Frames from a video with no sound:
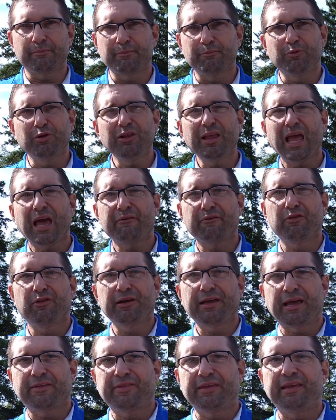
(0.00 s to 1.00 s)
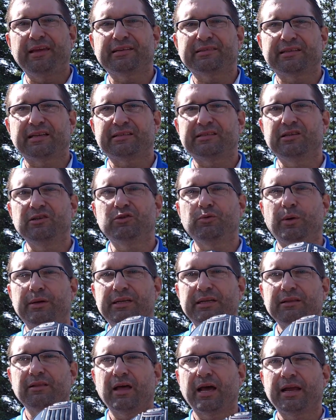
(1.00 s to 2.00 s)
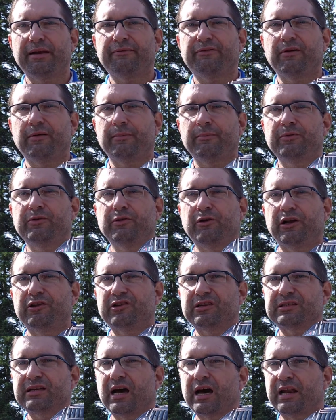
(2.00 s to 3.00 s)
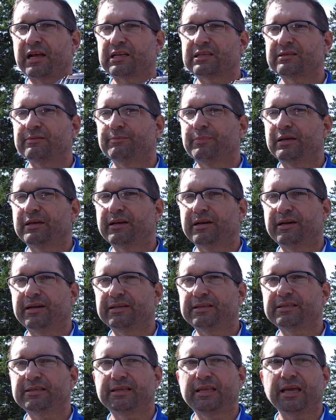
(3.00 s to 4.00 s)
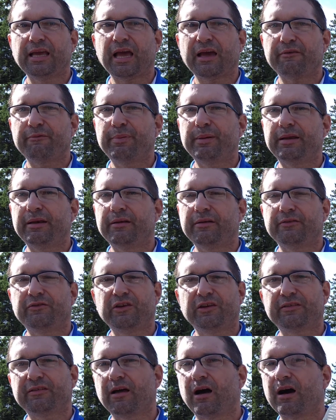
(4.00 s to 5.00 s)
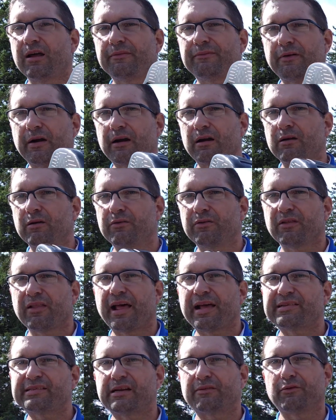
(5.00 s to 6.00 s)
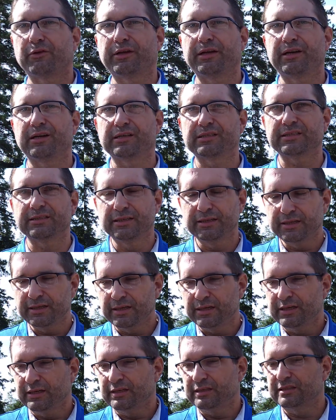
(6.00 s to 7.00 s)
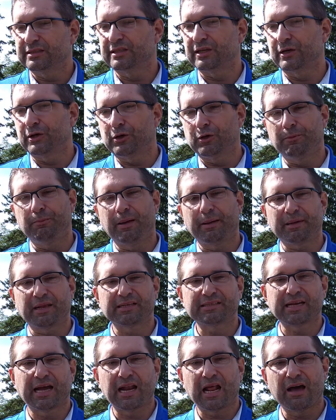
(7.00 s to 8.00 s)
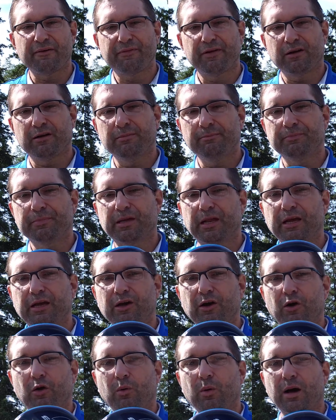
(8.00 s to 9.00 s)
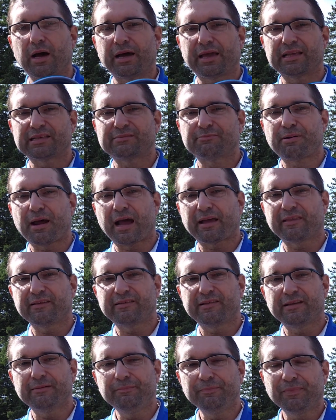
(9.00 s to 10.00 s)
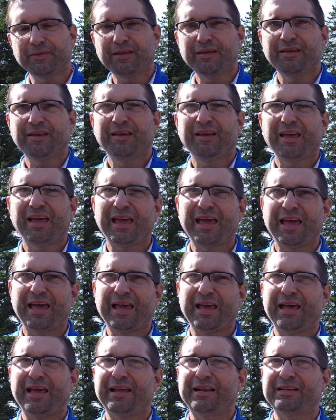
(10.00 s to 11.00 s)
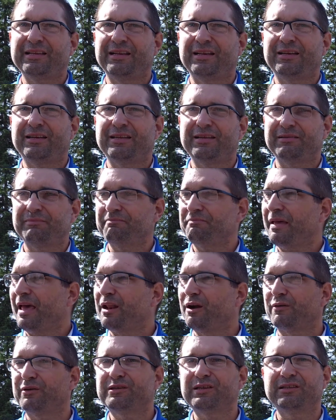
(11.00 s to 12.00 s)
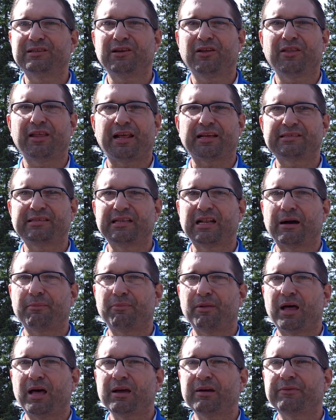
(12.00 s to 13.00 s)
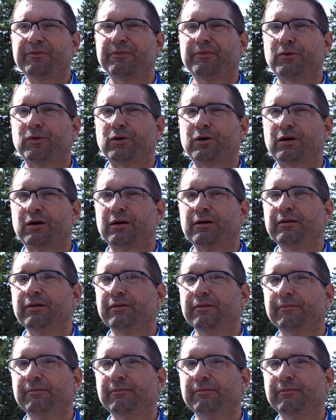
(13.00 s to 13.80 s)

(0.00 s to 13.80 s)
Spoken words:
really have a look at the EXS 220 line from Tour Edge Exotics, because they have been just on fire over the last several years. So I'm going to sign off here, going to go get some practice in, and head over to Untitled Chapter blog for